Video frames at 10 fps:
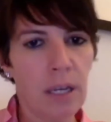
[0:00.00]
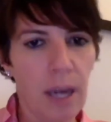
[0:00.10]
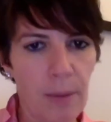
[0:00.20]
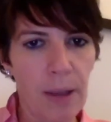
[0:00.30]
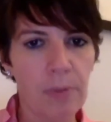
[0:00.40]

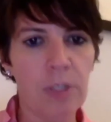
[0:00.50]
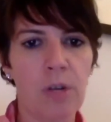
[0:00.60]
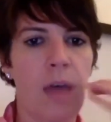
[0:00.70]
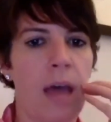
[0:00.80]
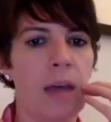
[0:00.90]
you got to be
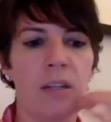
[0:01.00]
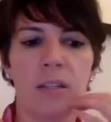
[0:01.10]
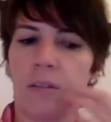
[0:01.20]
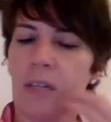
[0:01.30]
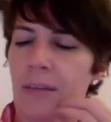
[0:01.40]
able to do
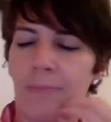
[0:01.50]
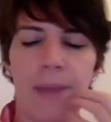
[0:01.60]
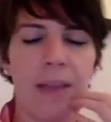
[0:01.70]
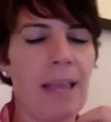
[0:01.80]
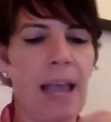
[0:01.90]
that. Just
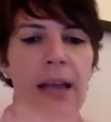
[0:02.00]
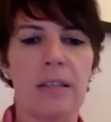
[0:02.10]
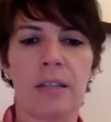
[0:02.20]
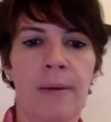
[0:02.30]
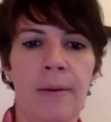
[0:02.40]
make the
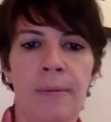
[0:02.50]
ask.